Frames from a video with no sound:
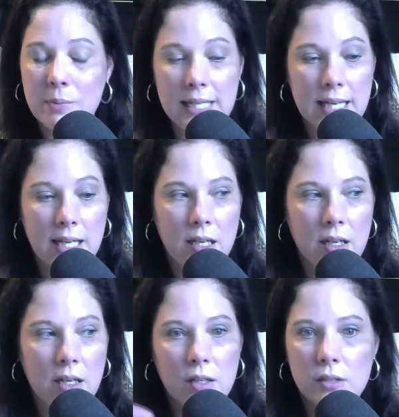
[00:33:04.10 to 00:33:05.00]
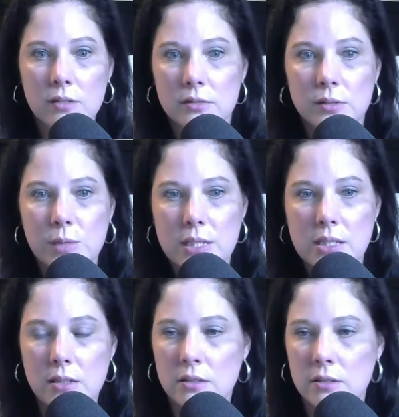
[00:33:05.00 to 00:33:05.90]
but he was a
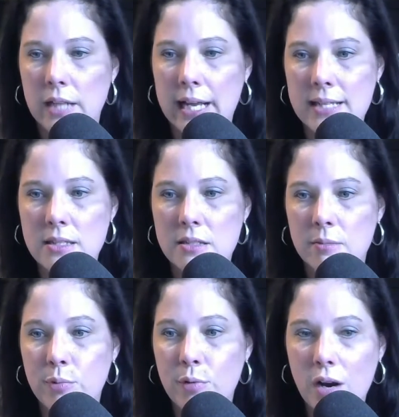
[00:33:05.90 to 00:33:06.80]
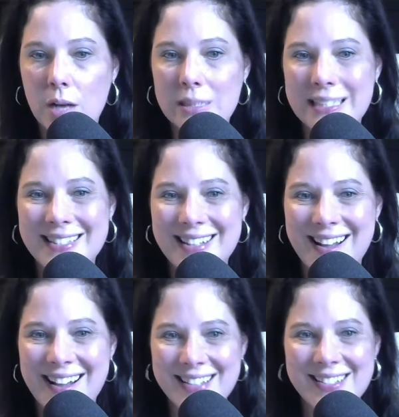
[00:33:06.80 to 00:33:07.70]
little, I guess, probably
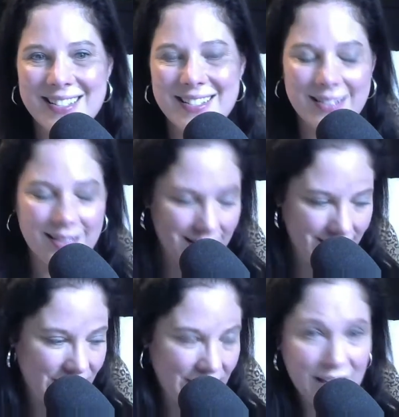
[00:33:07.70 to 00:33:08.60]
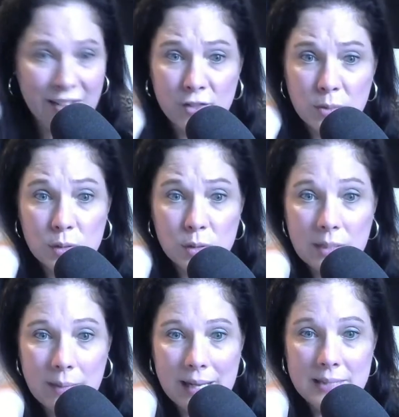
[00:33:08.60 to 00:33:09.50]
not very comfortable doing
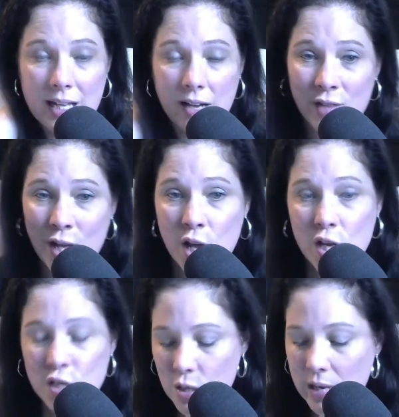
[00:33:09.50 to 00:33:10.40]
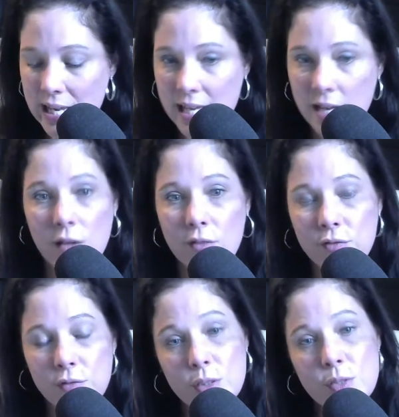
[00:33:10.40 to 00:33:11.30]
it by himself. So he
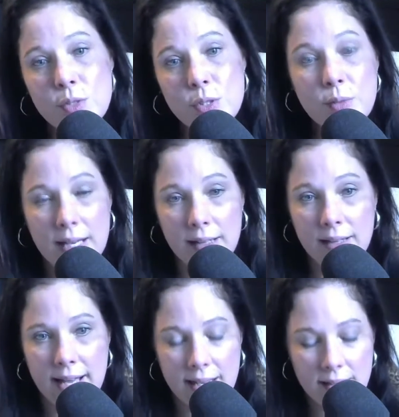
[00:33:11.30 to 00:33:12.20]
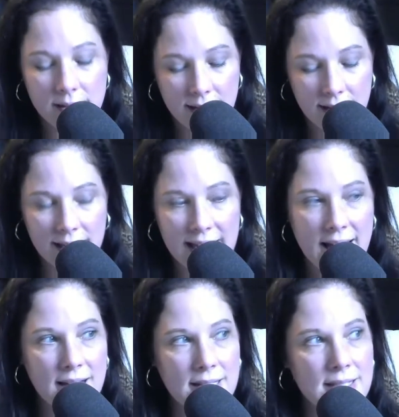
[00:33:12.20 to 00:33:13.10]
flew to LA, to
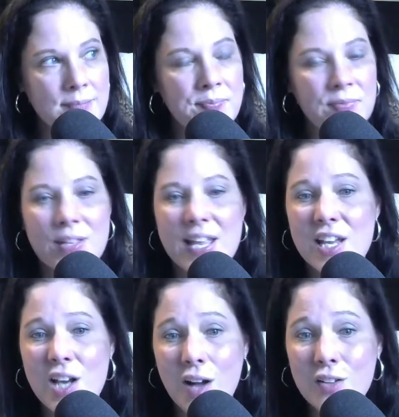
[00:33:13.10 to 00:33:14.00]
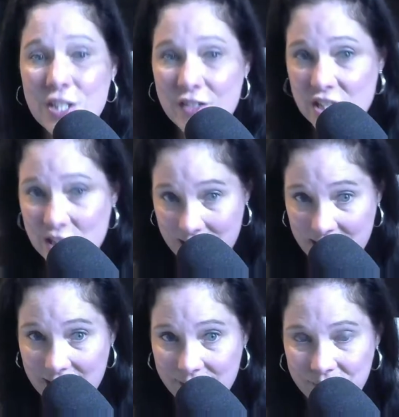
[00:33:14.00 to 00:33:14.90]
LAX, called Jerry
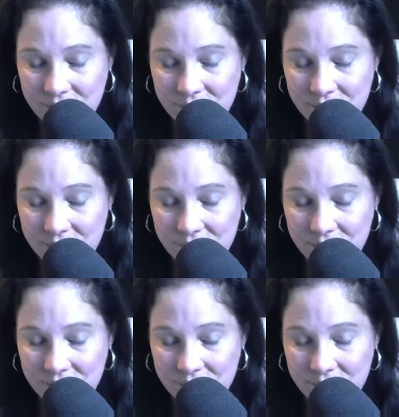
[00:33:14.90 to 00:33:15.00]
Schilling.